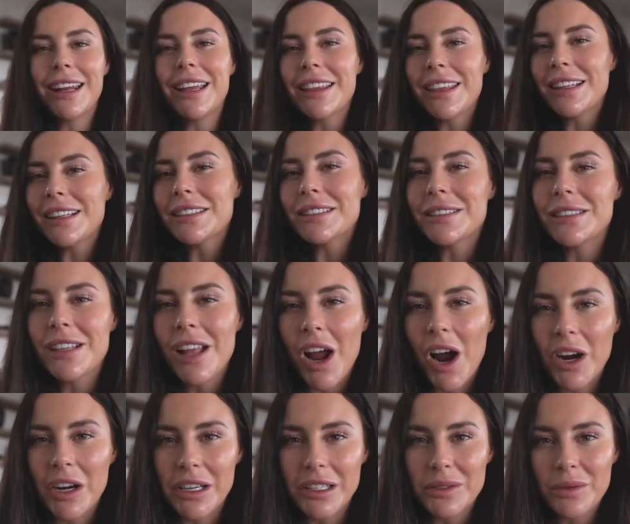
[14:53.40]
And I think this is the
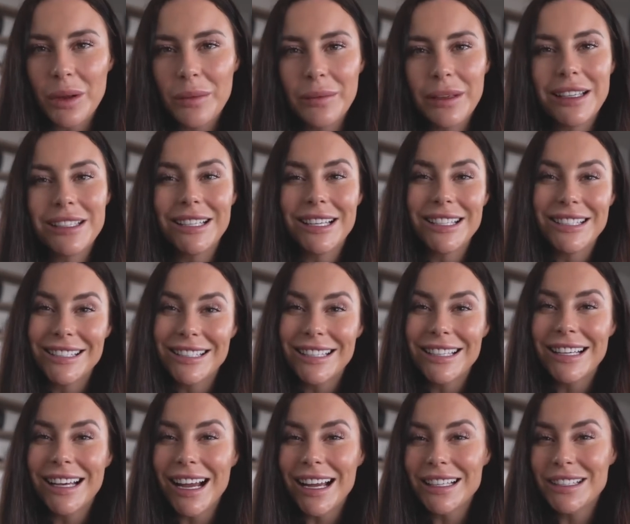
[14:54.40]
hardest one because I
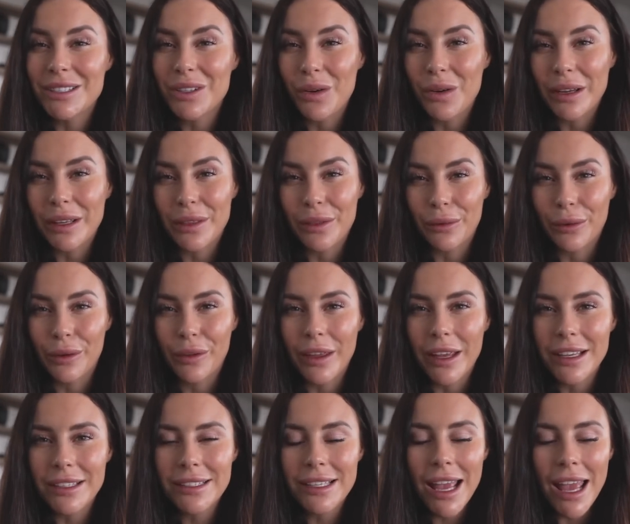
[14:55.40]
see guys going through
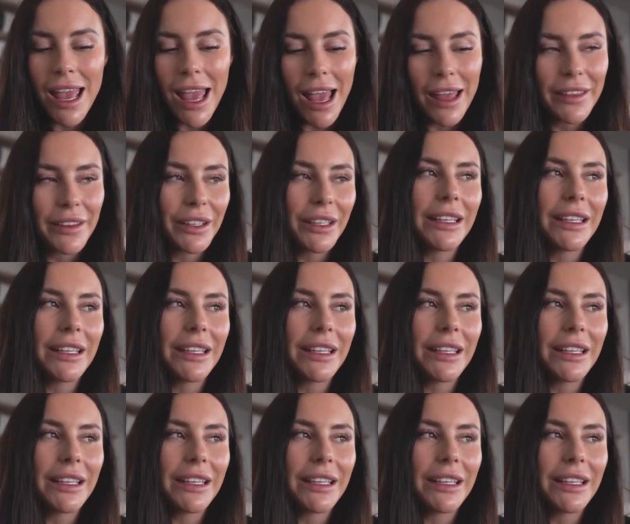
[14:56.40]
this and they're